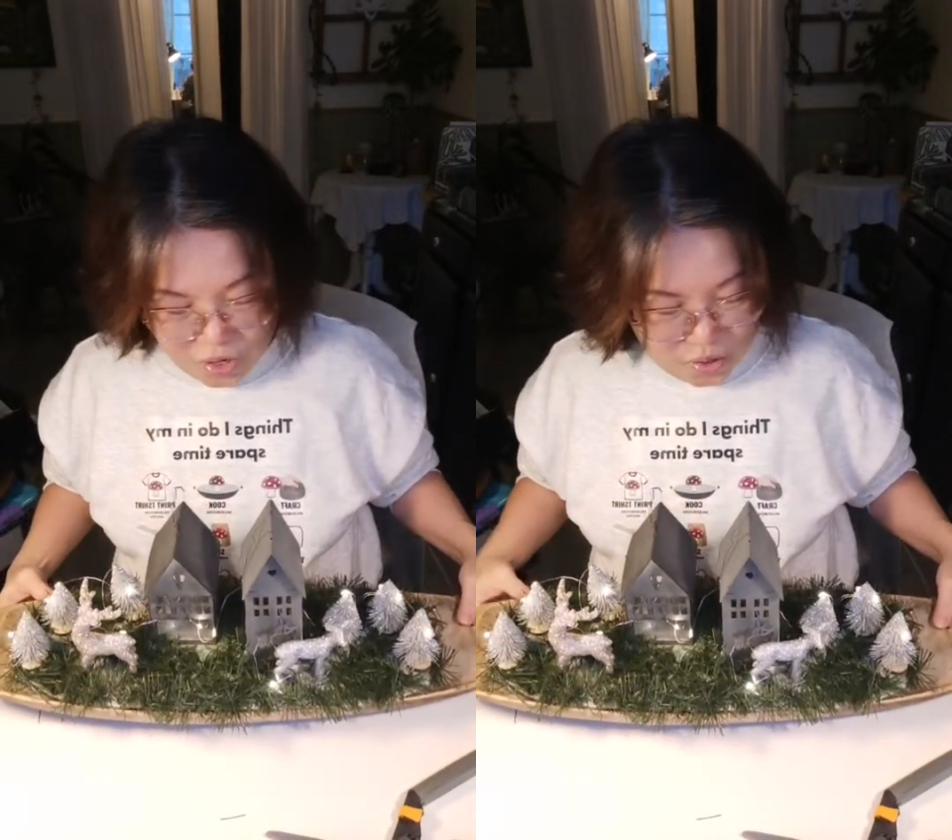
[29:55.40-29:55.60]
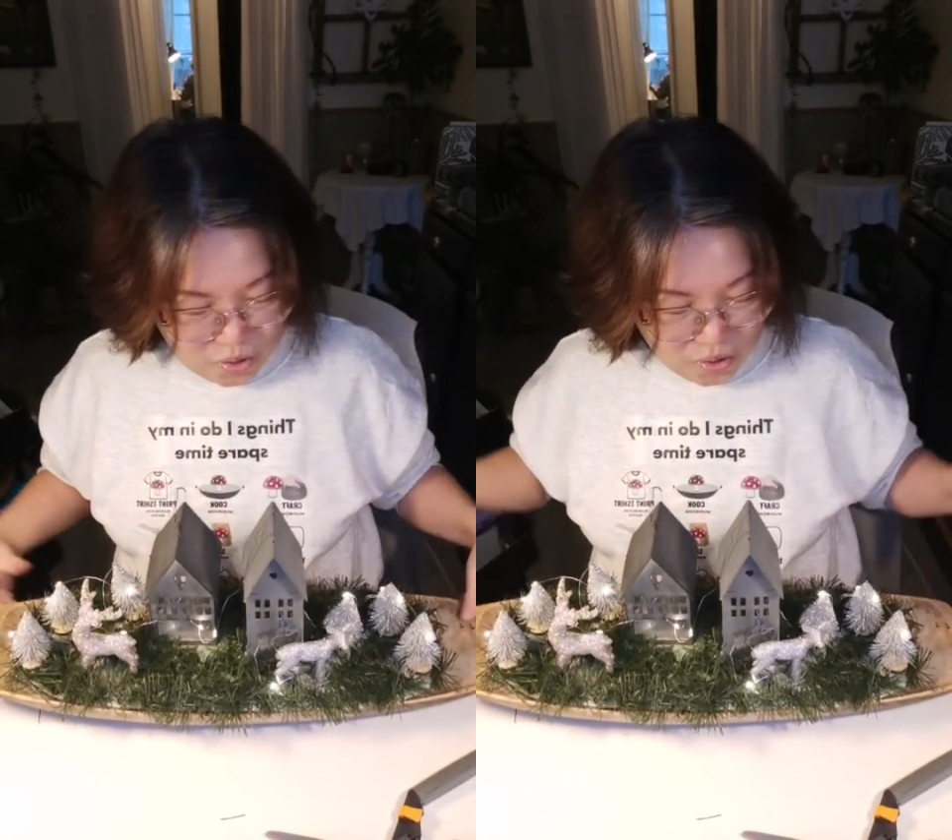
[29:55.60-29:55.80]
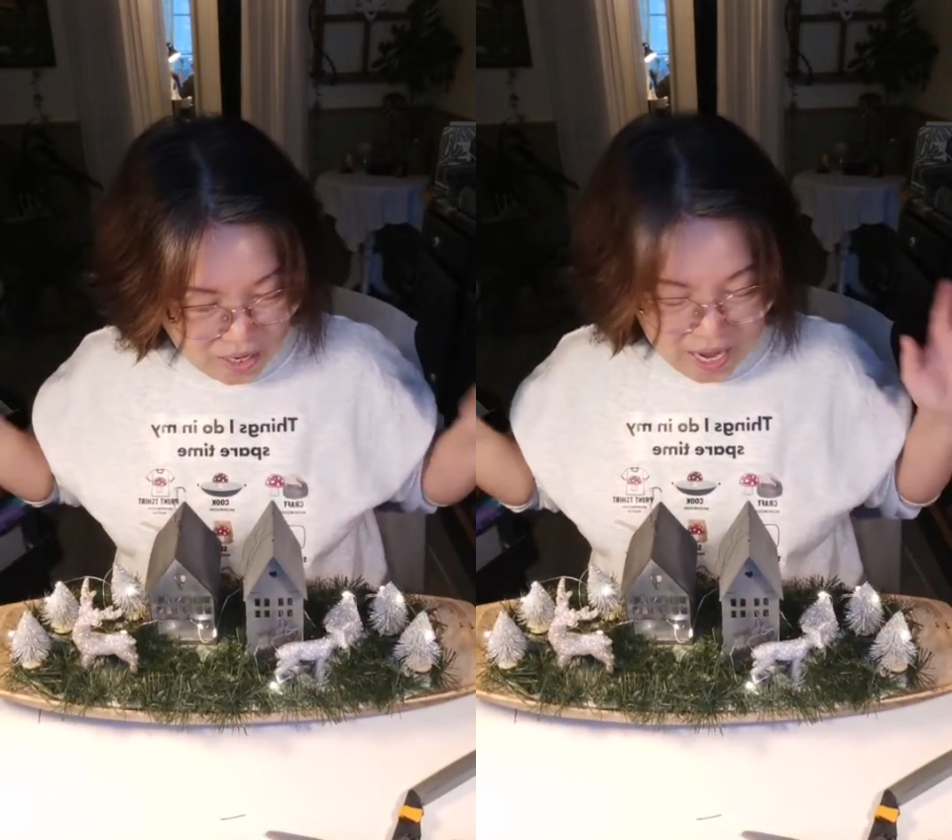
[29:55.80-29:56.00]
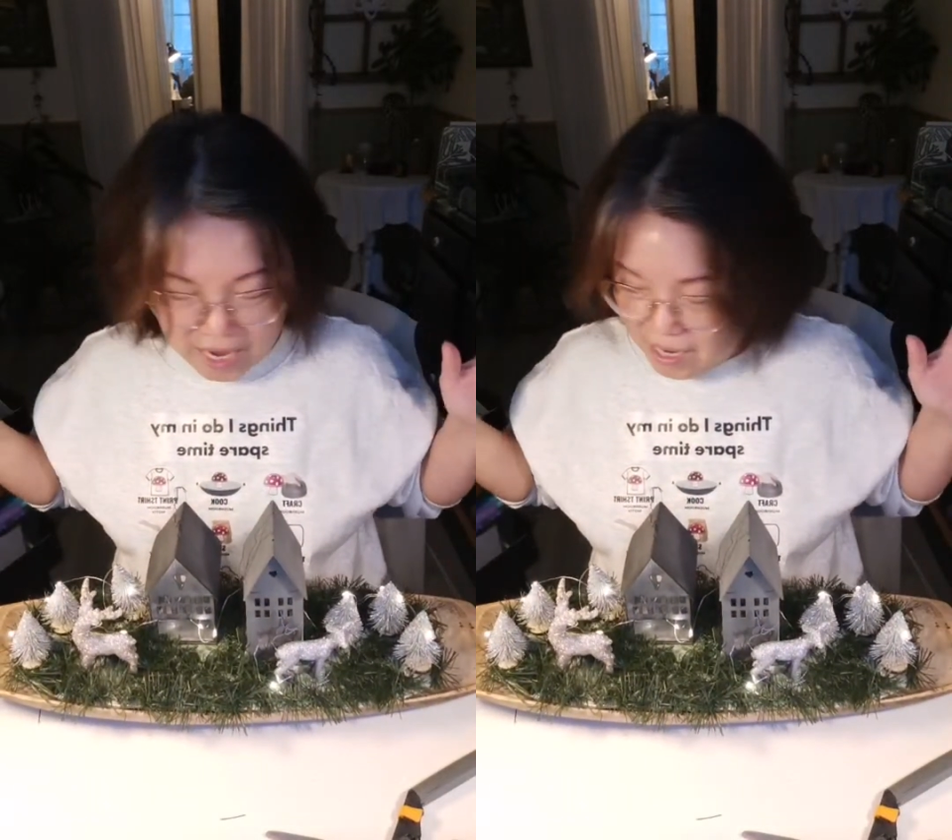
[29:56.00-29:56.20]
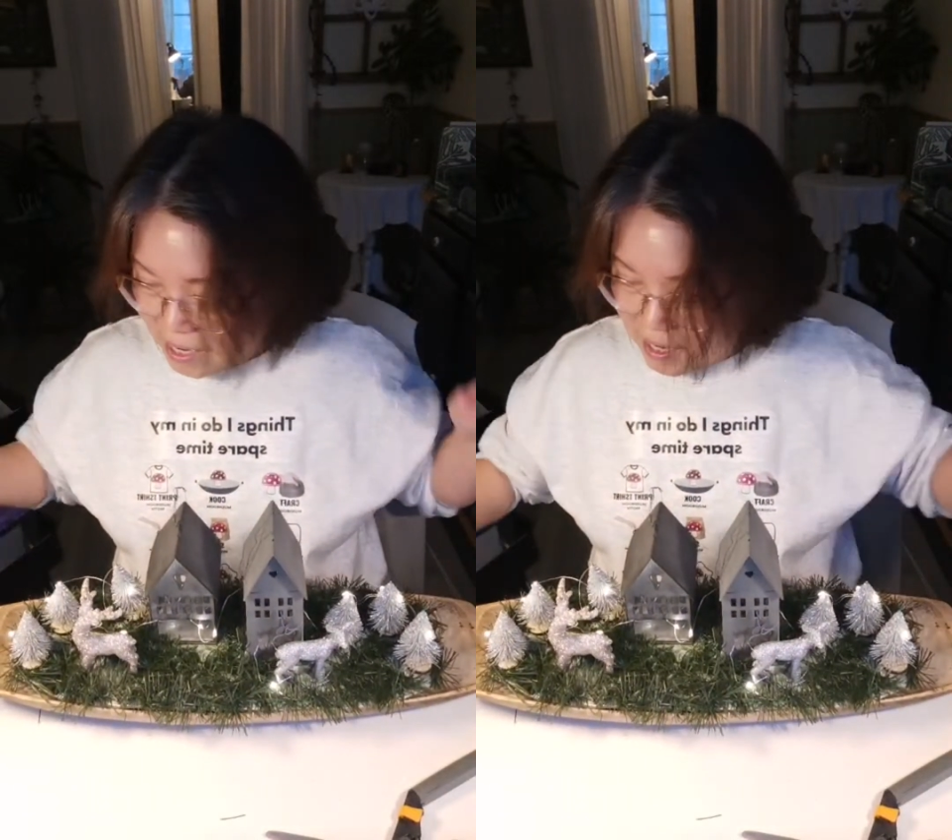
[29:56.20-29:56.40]
Okay.
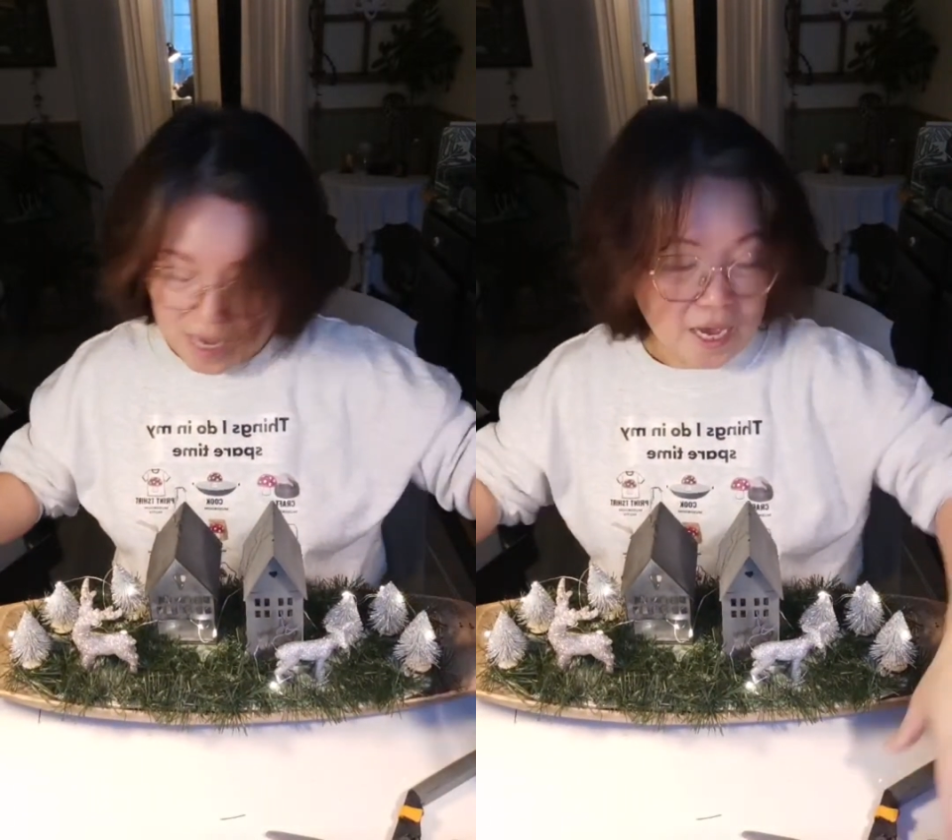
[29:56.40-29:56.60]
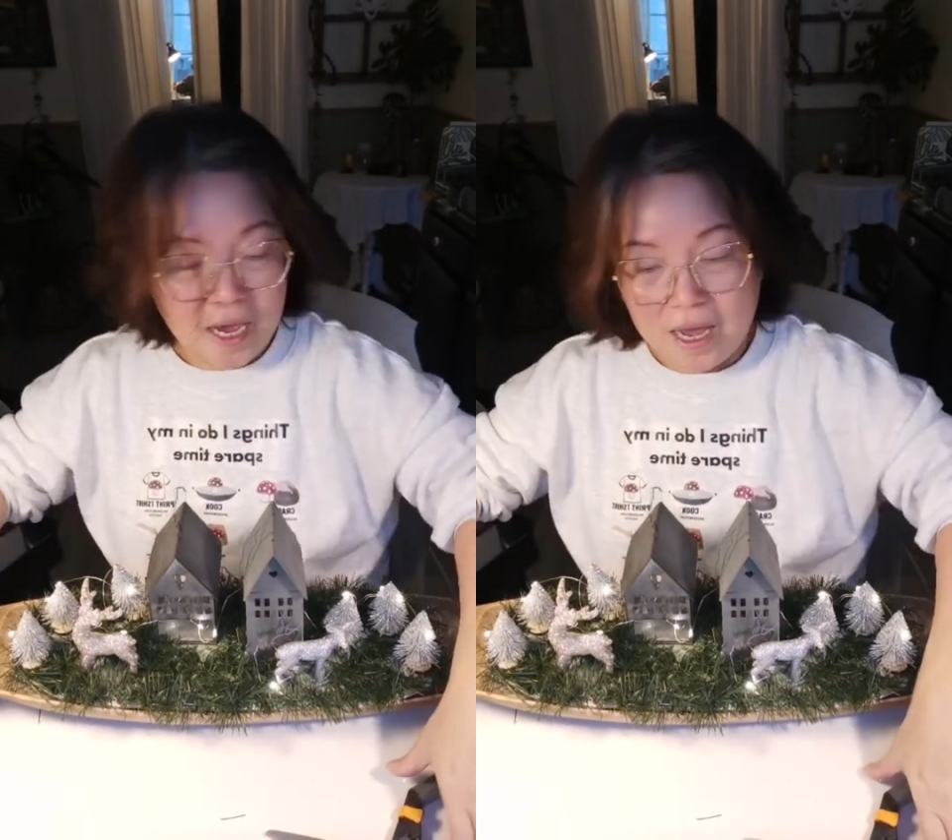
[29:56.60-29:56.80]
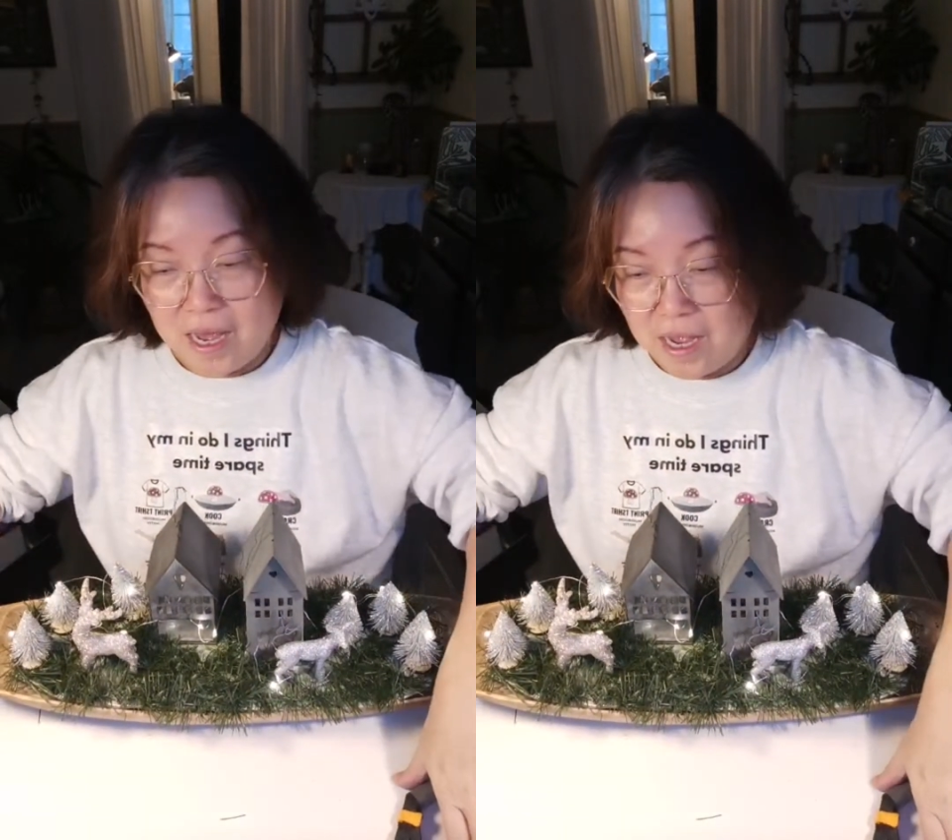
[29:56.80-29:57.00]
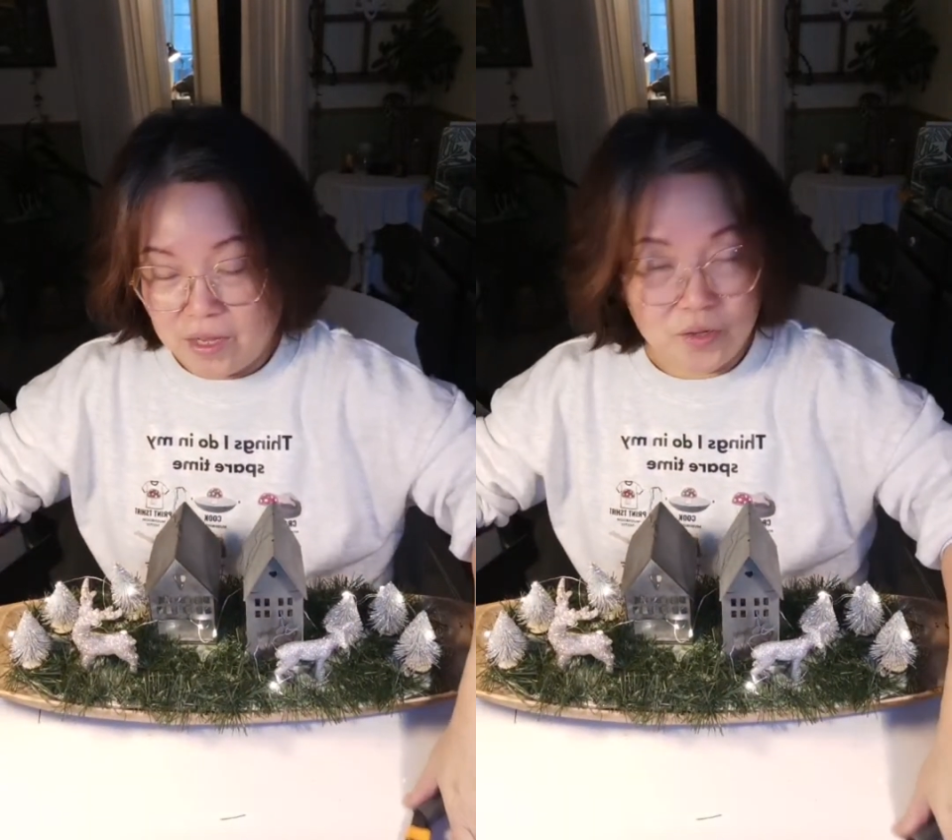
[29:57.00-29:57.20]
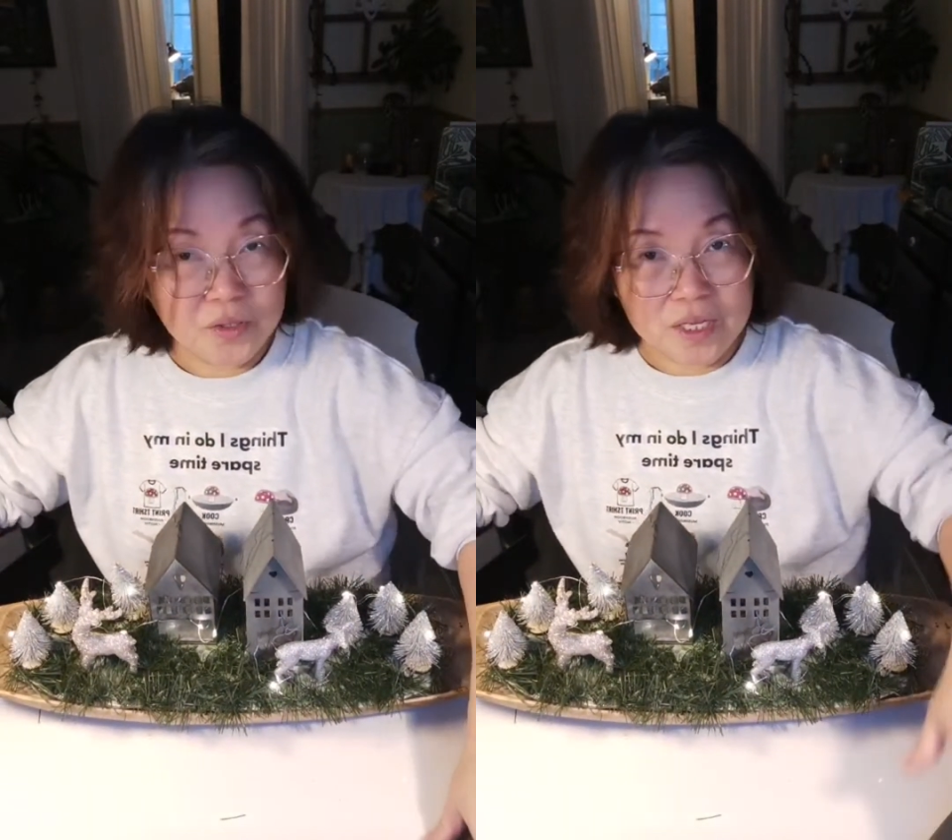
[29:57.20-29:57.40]

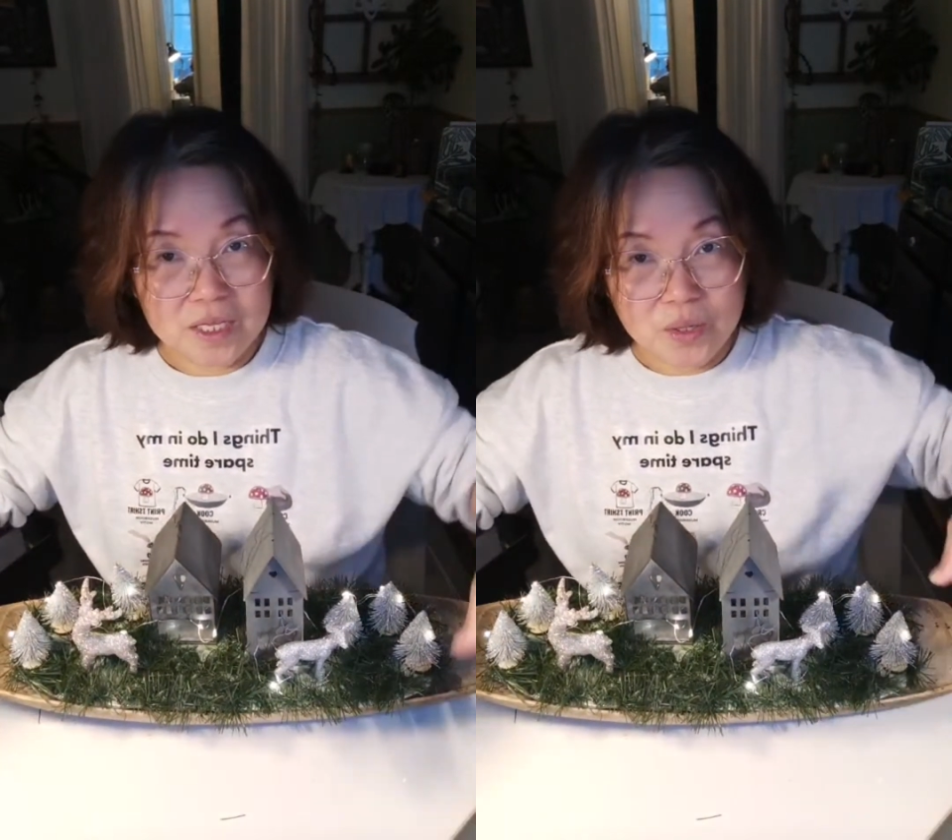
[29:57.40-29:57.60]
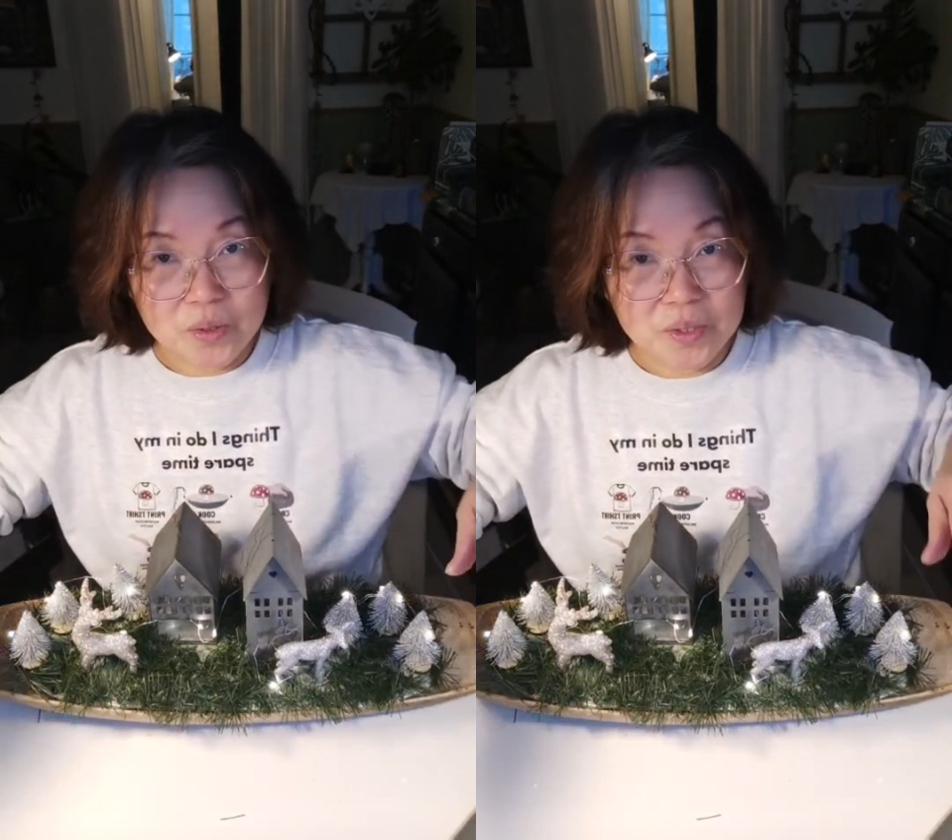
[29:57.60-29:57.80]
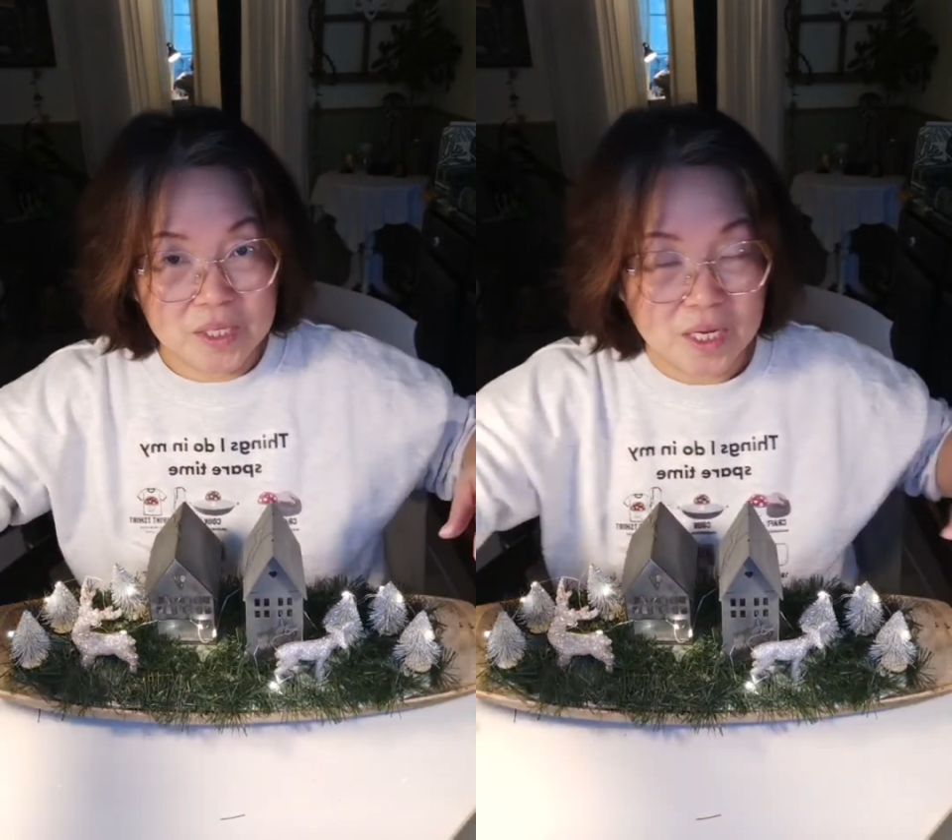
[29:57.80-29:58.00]
You see those